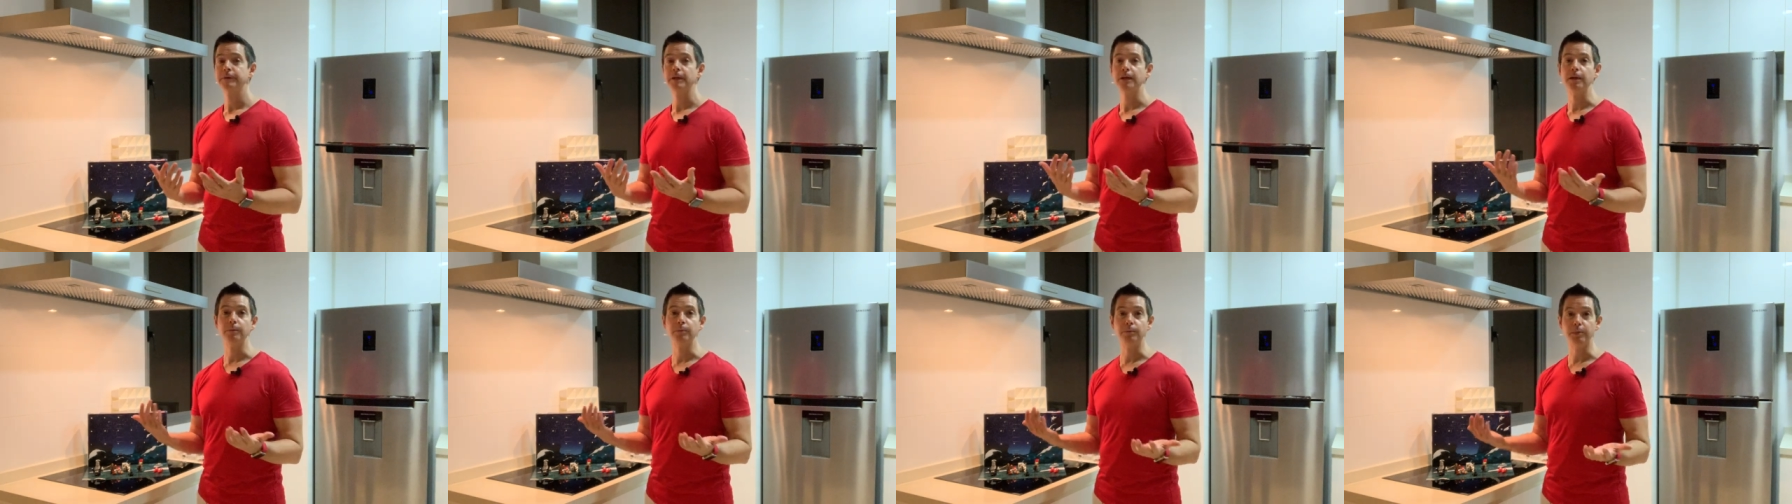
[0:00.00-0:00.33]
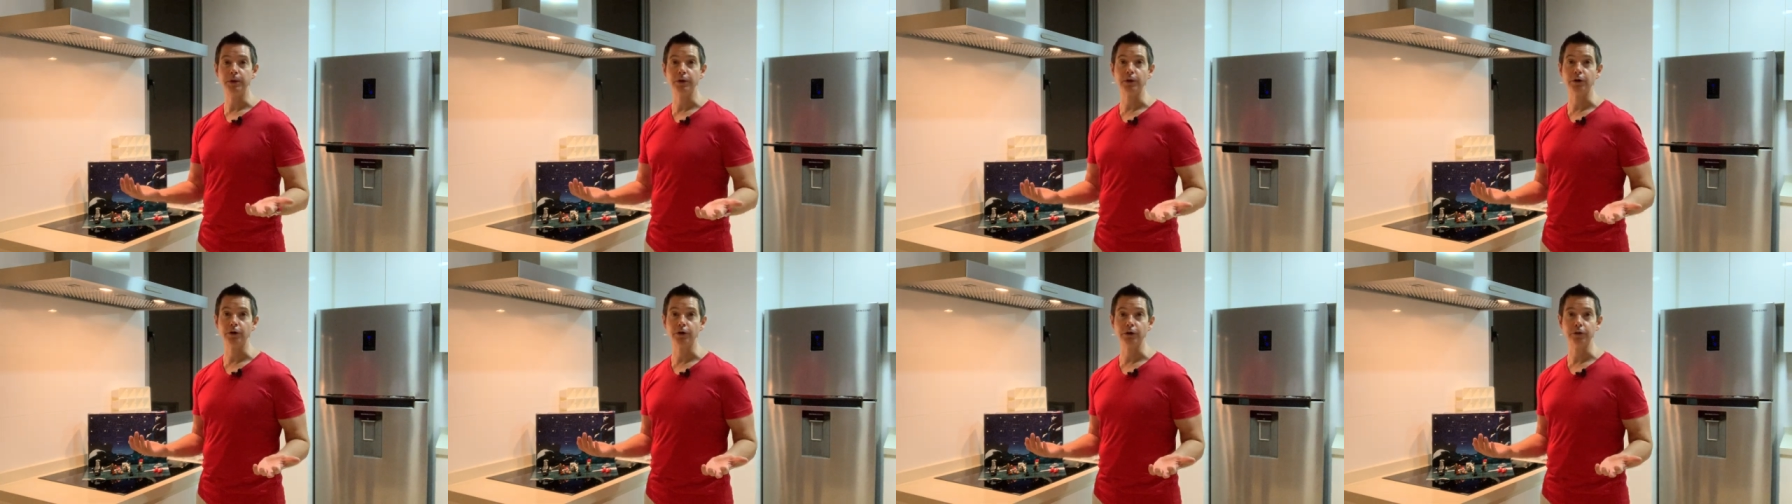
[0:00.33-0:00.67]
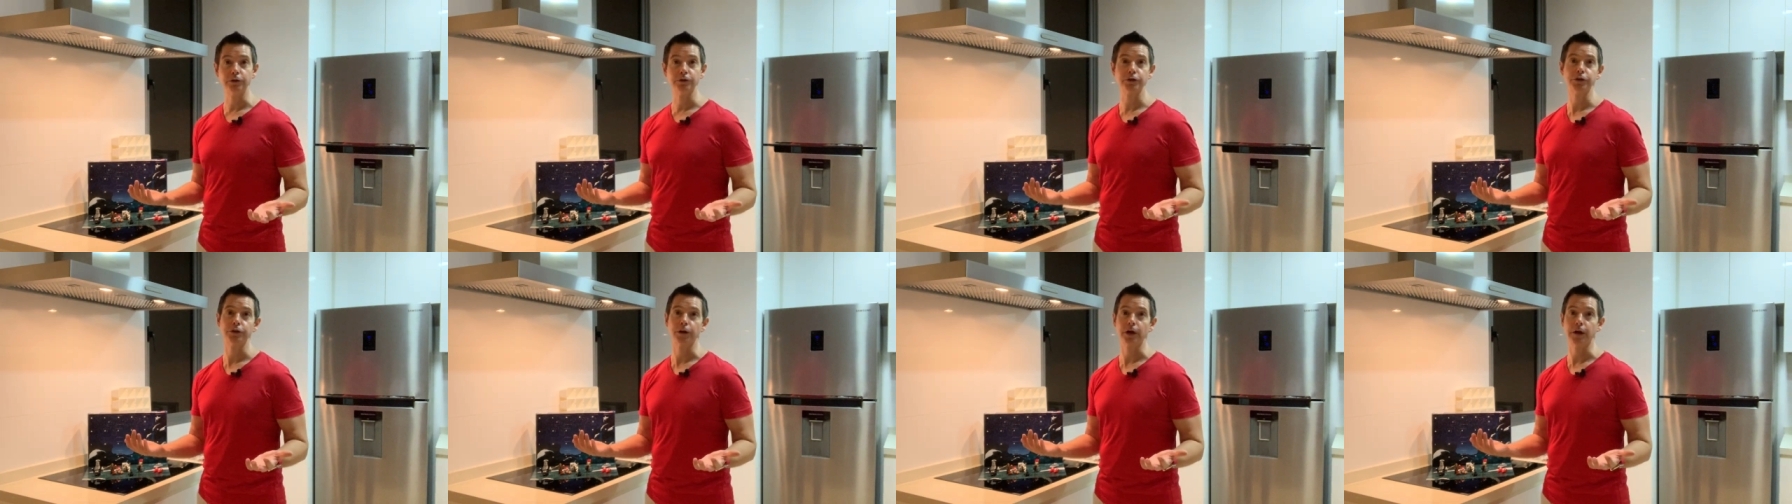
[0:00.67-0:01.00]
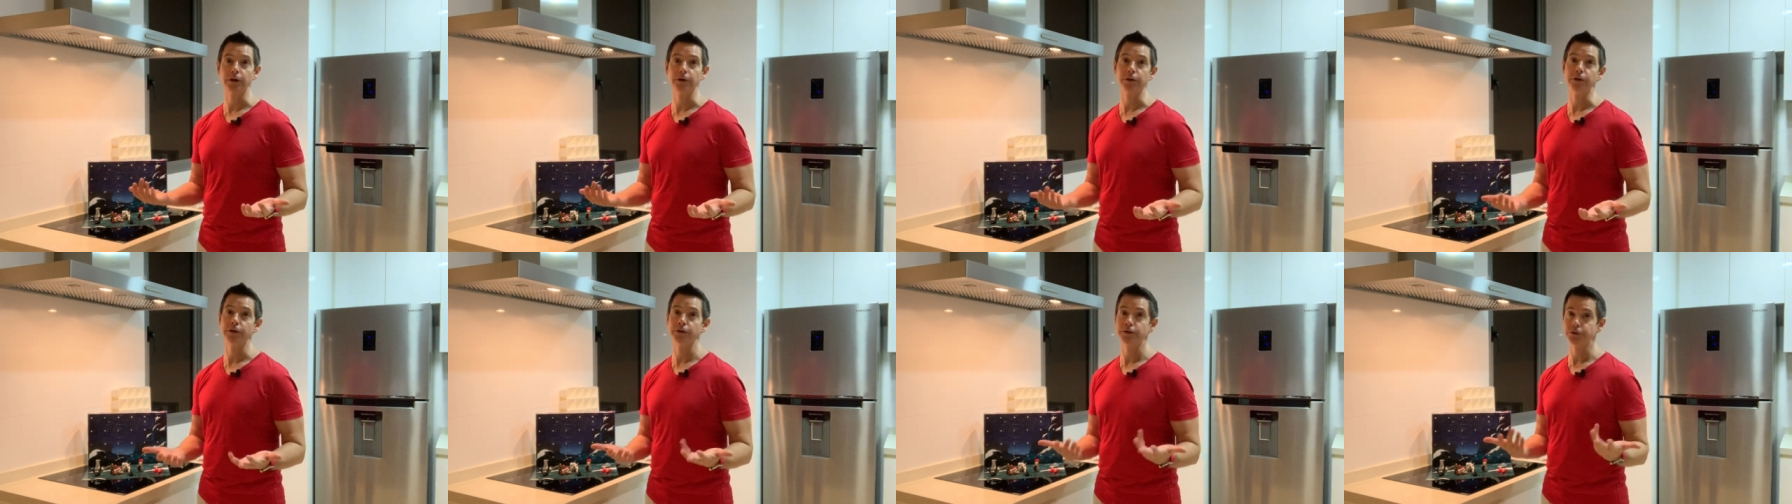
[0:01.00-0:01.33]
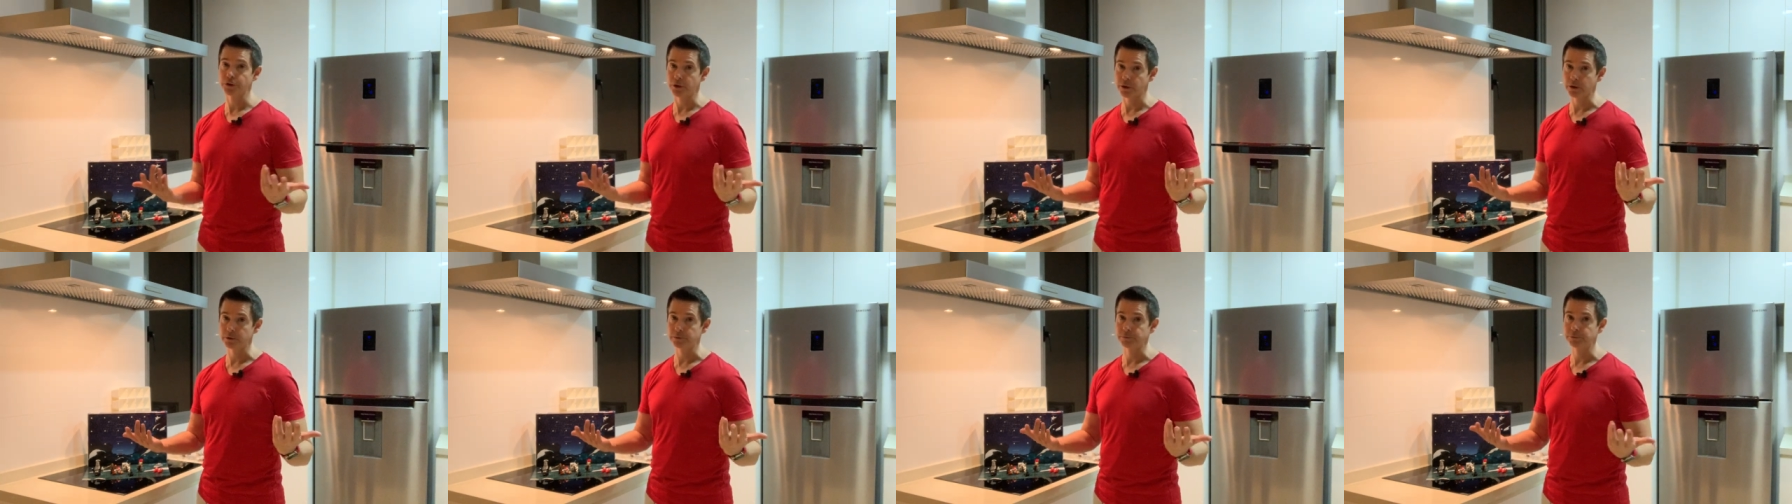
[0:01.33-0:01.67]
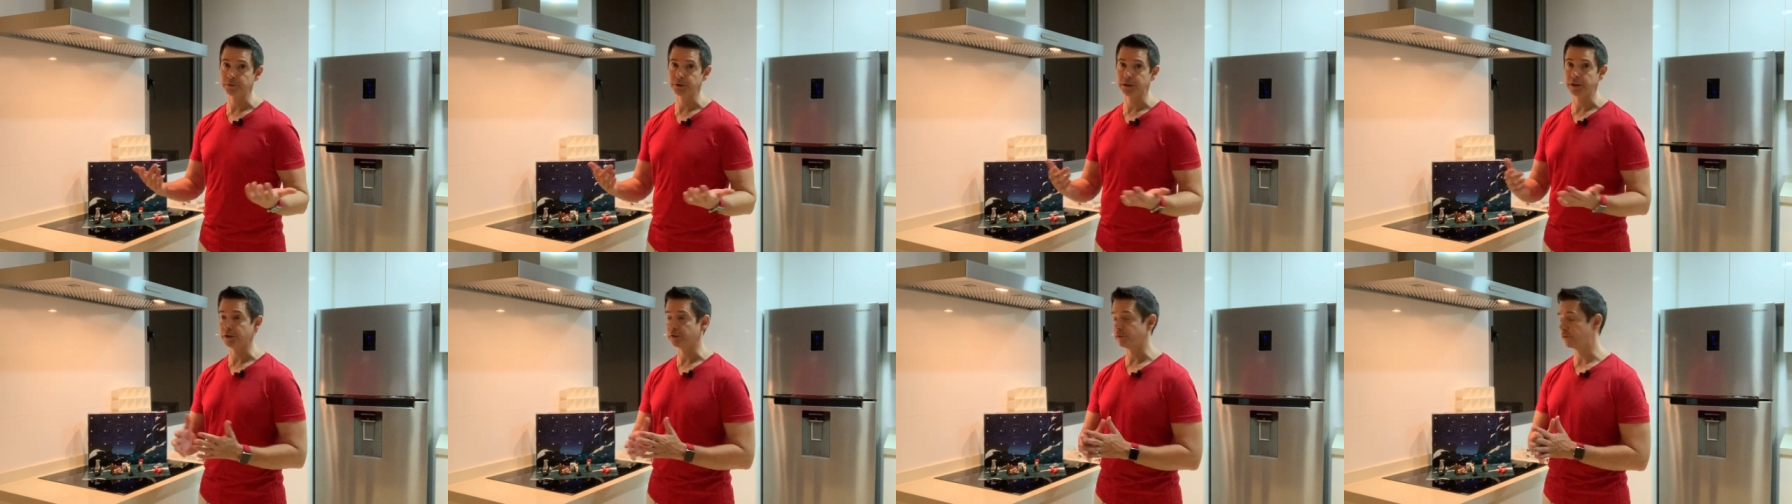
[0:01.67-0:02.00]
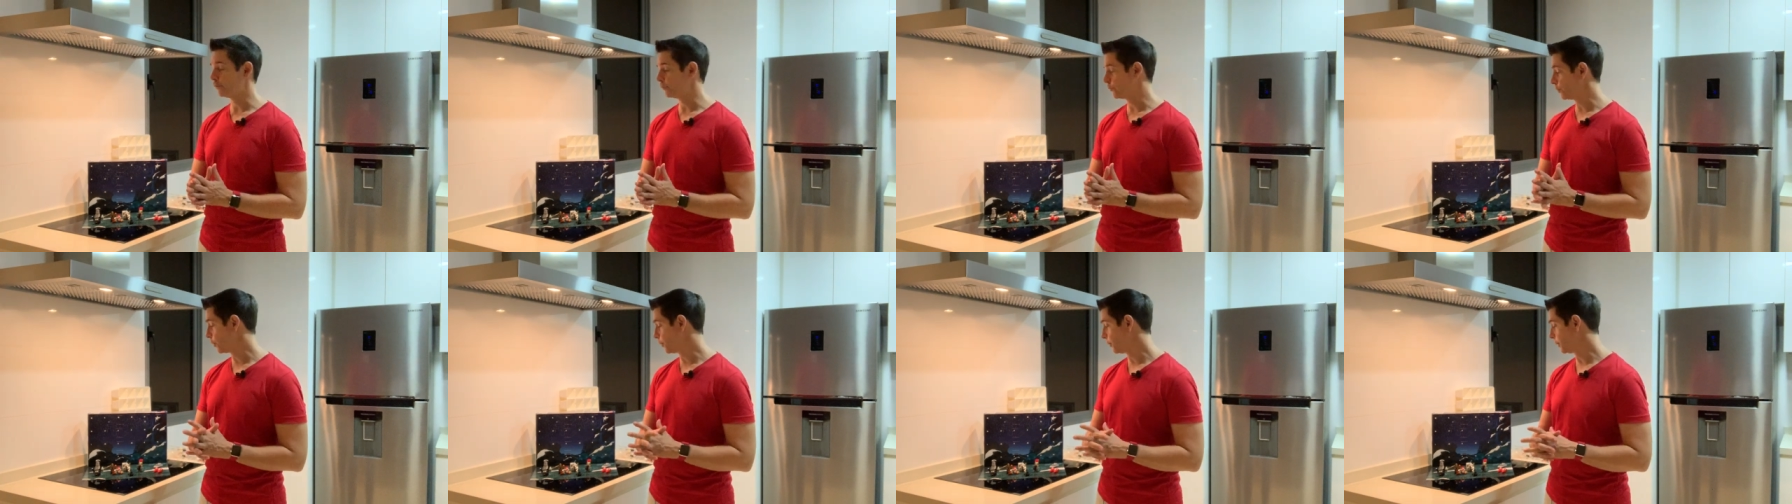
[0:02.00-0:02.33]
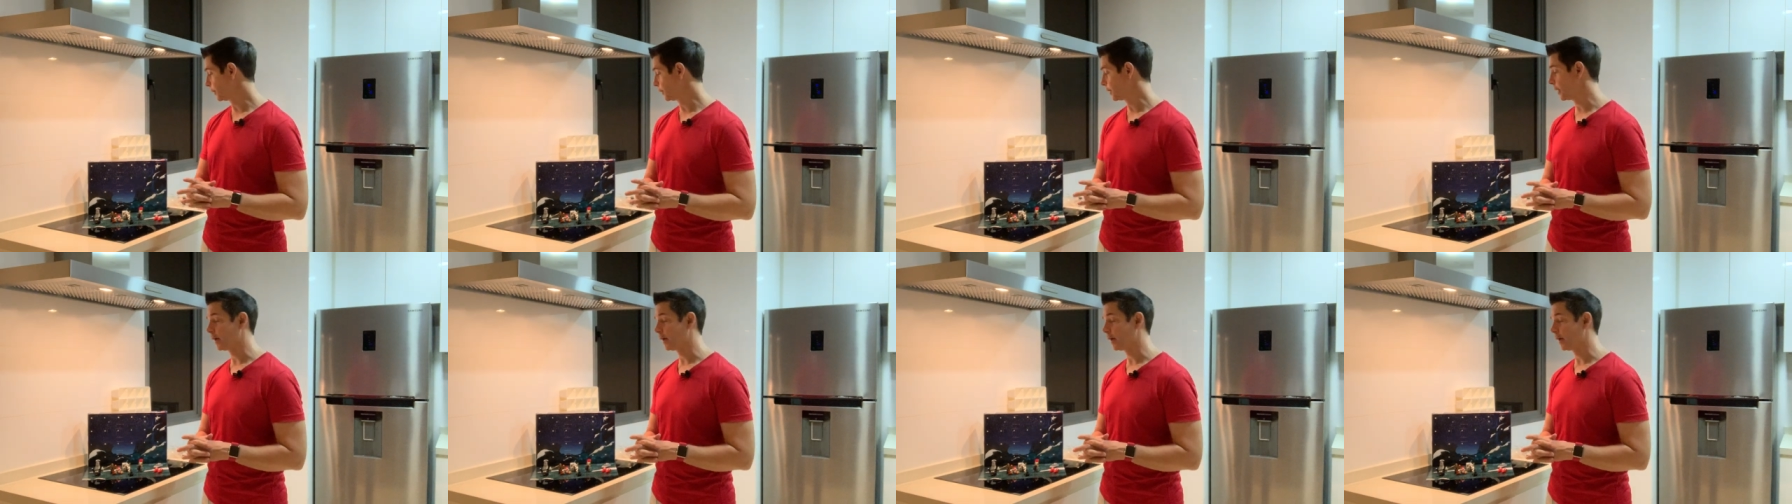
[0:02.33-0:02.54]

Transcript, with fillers: Imperial shuttles, or you know throwing